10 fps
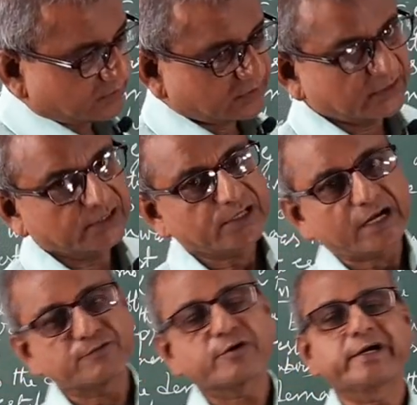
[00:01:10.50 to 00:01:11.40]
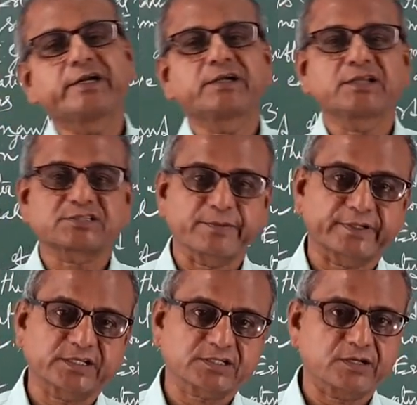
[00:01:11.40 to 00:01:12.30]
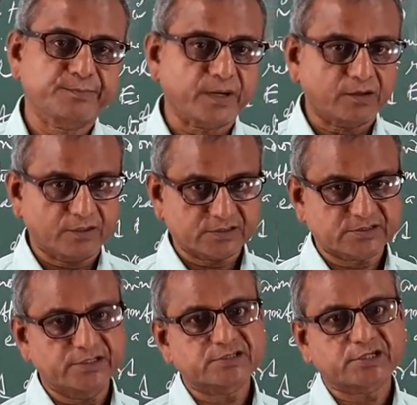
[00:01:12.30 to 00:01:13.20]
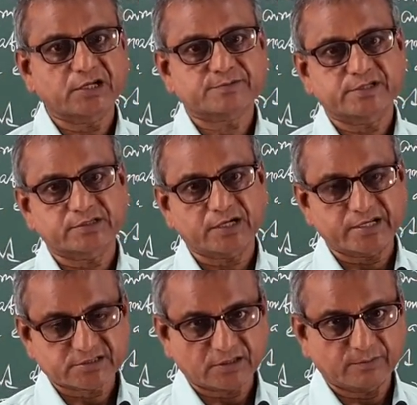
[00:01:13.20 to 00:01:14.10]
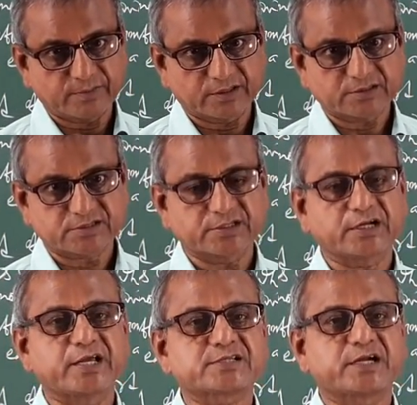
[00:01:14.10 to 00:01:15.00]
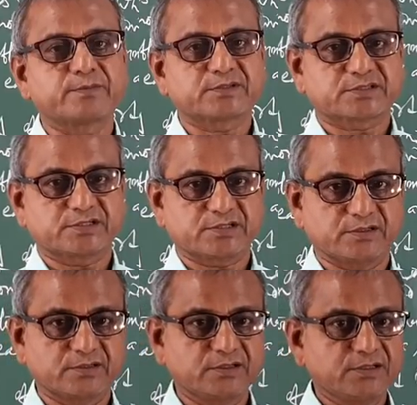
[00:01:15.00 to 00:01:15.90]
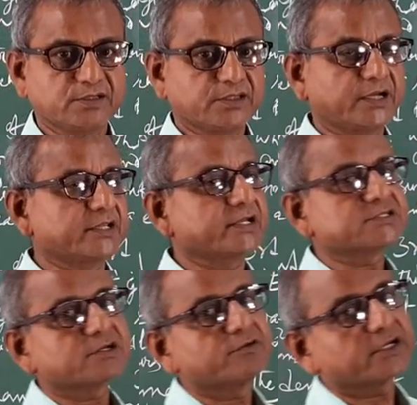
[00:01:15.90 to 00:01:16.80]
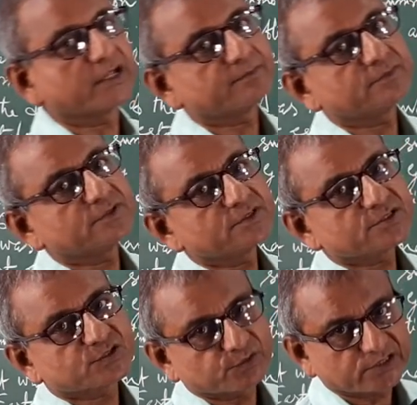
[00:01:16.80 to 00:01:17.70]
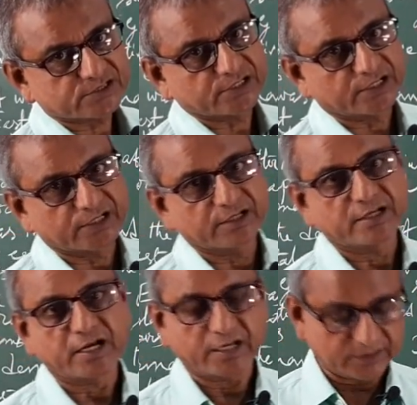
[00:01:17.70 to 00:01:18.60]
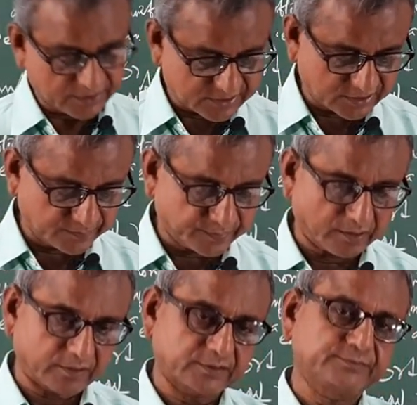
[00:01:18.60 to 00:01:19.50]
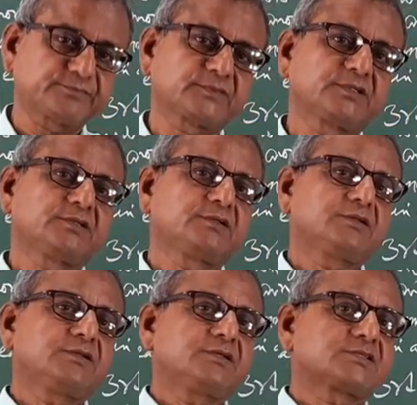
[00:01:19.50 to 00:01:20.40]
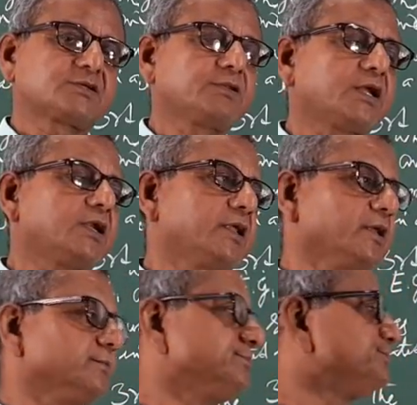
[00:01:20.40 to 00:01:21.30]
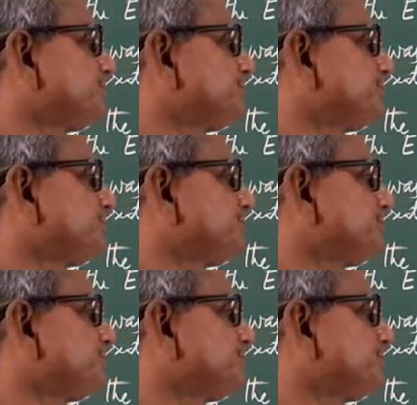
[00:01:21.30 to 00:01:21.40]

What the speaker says: he advocated the separation of powers instead of centralized government, centralized administration, that is executive, judiciary and legislative power. Similarly,